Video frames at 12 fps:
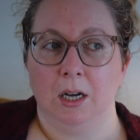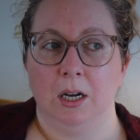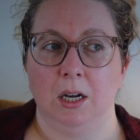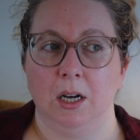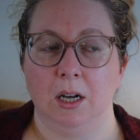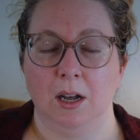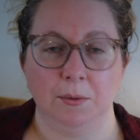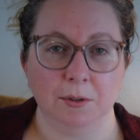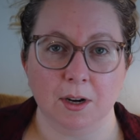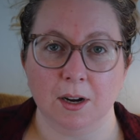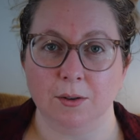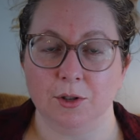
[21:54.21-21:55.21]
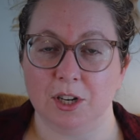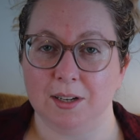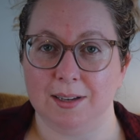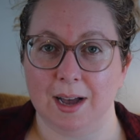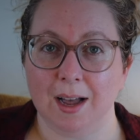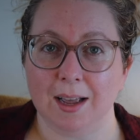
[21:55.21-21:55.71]
I wonder how she
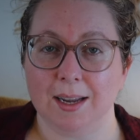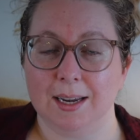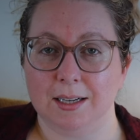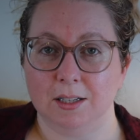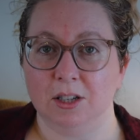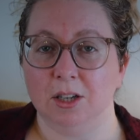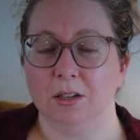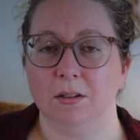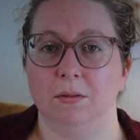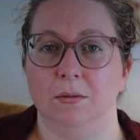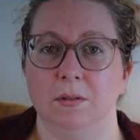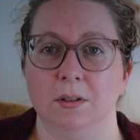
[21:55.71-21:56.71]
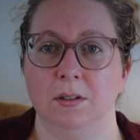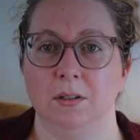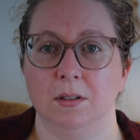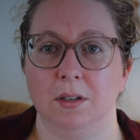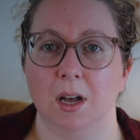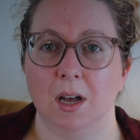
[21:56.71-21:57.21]
died too.
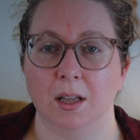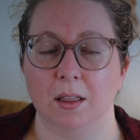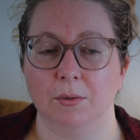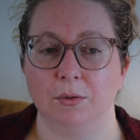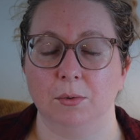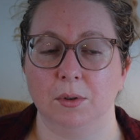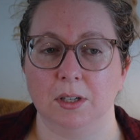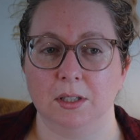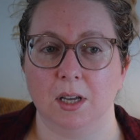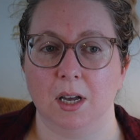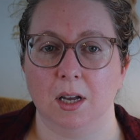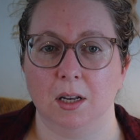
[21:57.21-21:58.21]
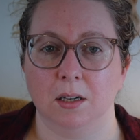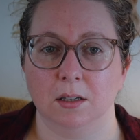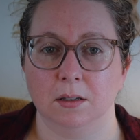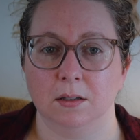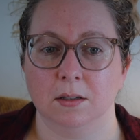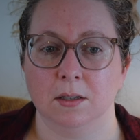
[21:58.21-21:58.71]
God, that was really sad.
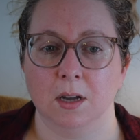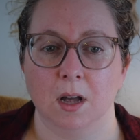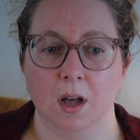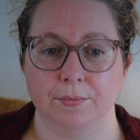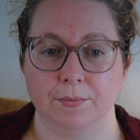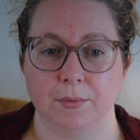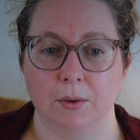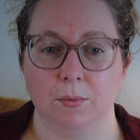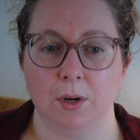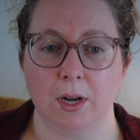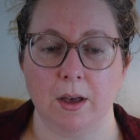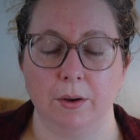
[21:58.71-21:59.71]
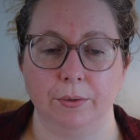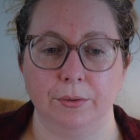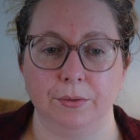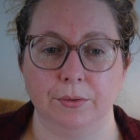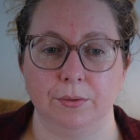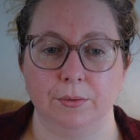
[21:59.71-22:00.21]
What
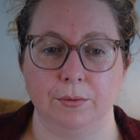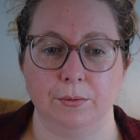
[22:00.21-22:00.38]
else?